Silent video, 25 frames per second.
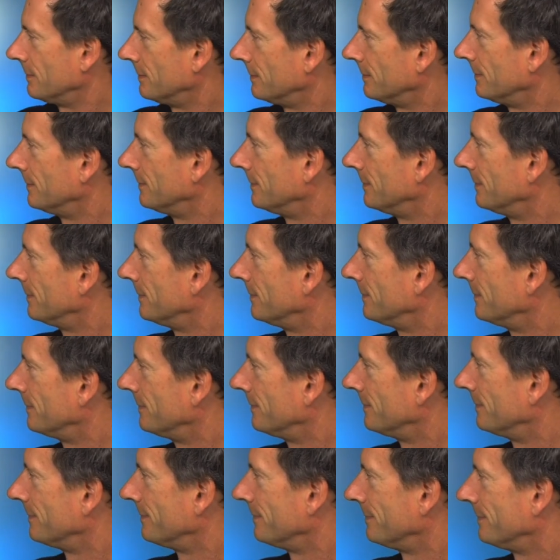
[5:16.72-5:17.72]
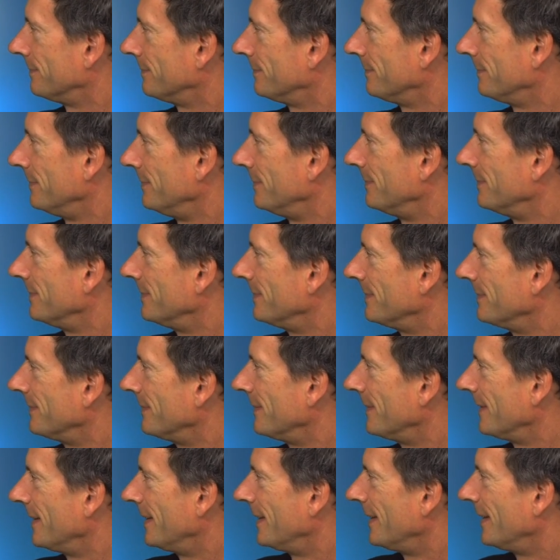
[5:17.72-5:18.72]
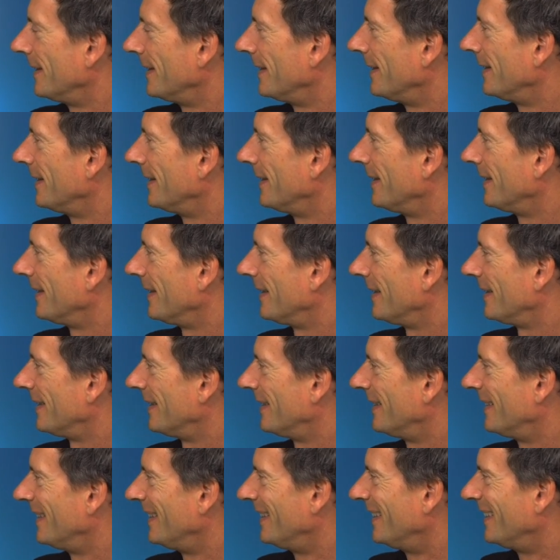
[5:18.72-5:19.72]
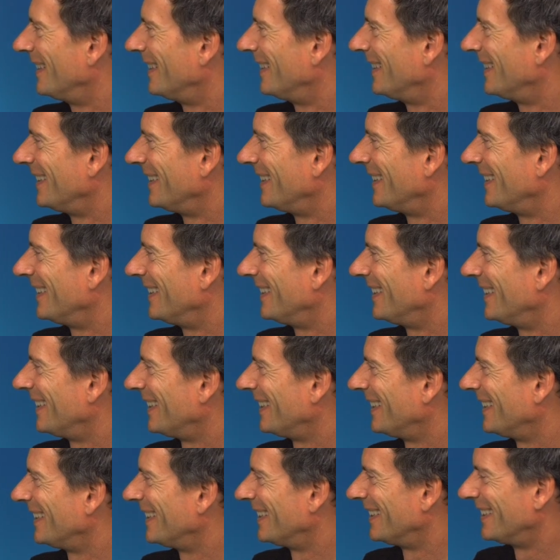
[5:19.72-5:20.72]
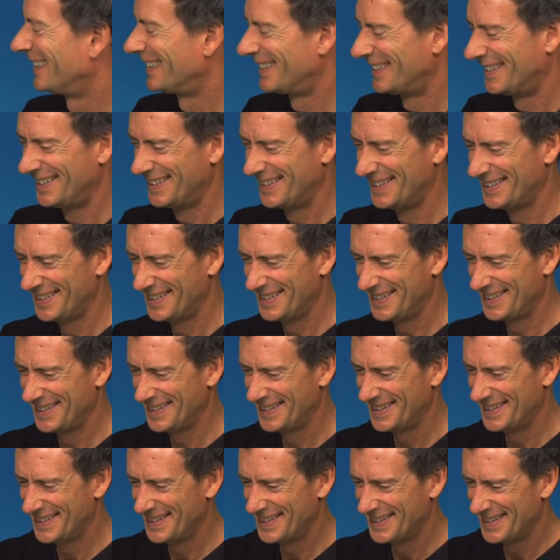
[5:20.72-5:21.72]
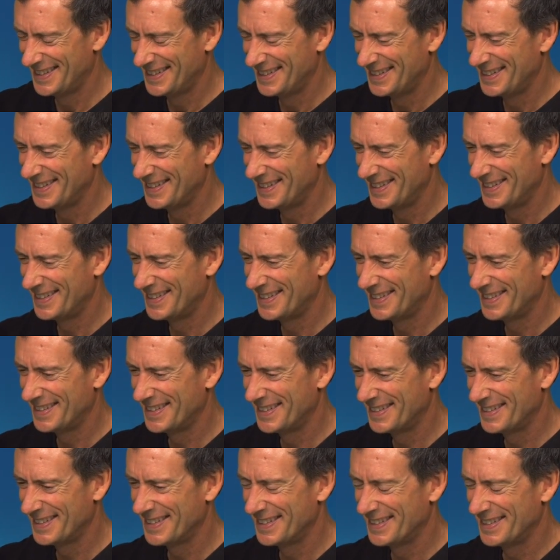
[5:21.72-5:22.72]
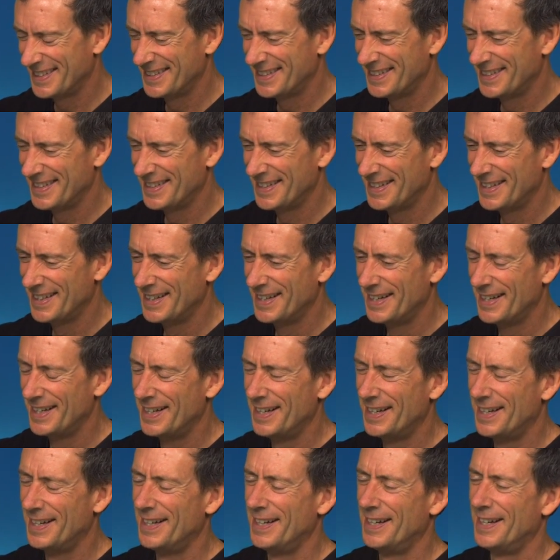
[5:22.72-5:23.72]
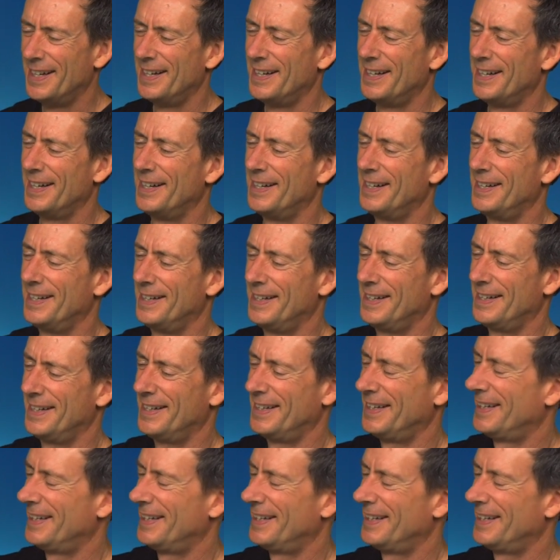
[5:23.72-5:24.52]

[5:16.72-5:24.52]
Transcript: [no speech]